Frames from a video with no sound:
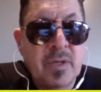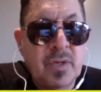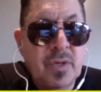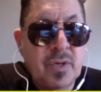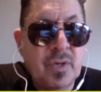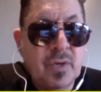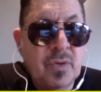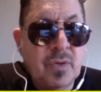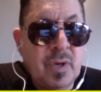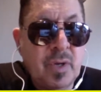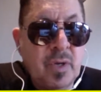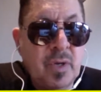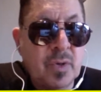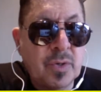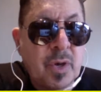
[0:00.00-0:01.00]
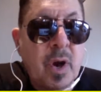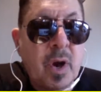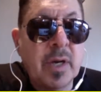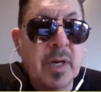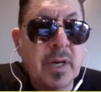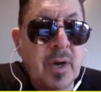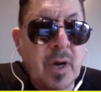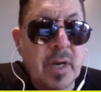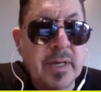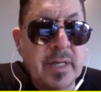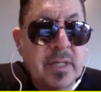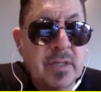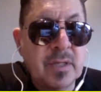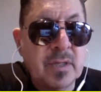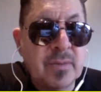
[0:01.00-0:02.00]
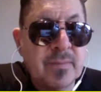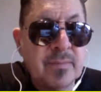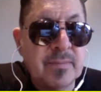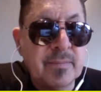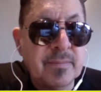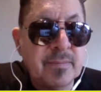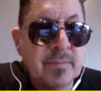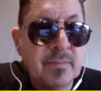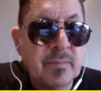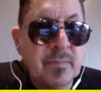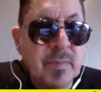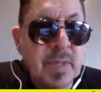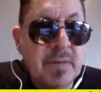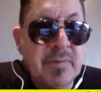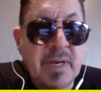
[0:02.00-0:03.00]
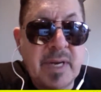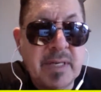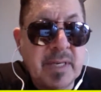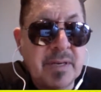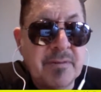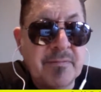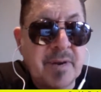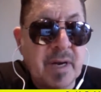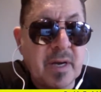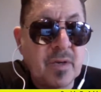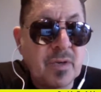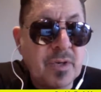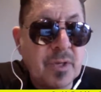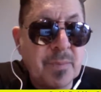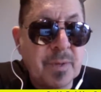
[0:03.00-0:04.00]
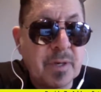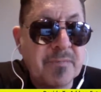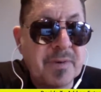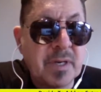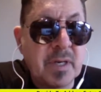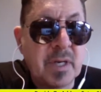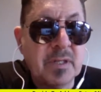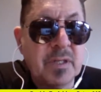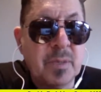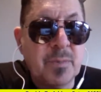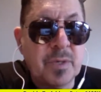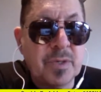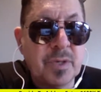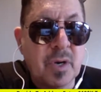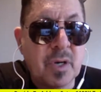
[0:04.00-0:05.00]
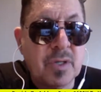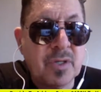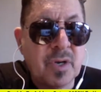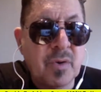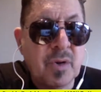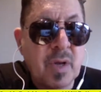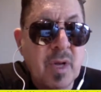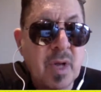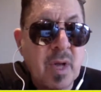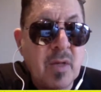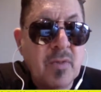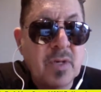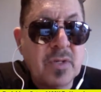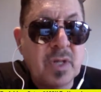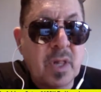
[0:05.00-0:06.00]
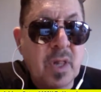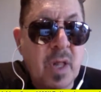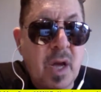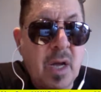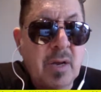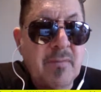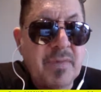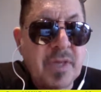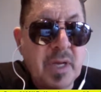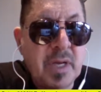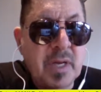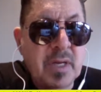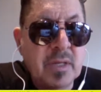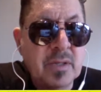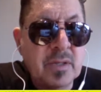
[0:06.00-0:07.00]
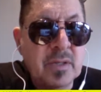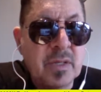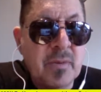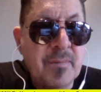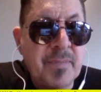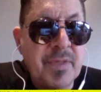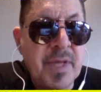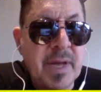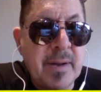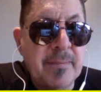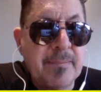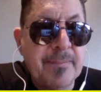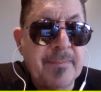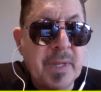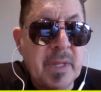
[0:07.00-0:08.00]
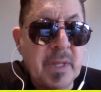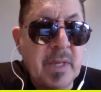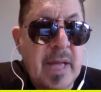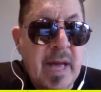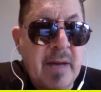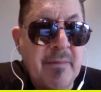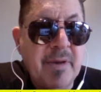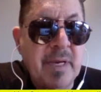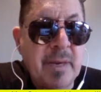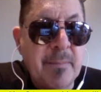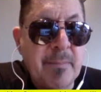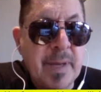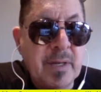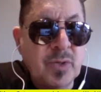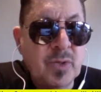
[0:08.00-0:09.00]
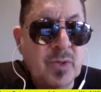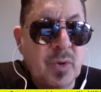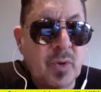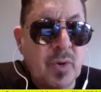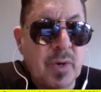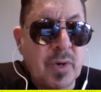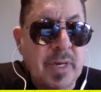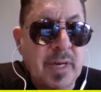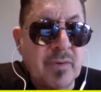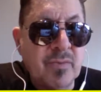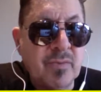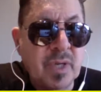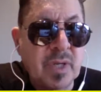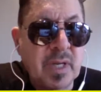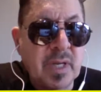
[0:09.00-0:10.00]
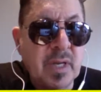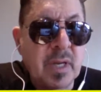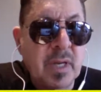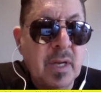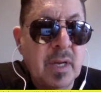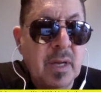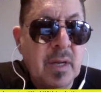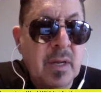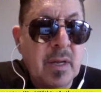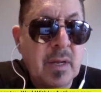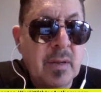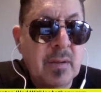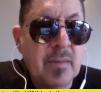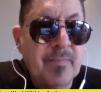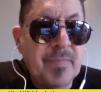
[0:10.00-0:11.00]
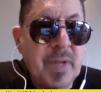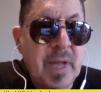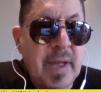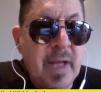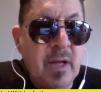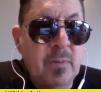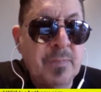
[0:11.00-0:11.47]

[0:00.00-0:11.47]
to your target audience. Even identify who your perfect customers are. So there's a lot of things that having a mentor can really help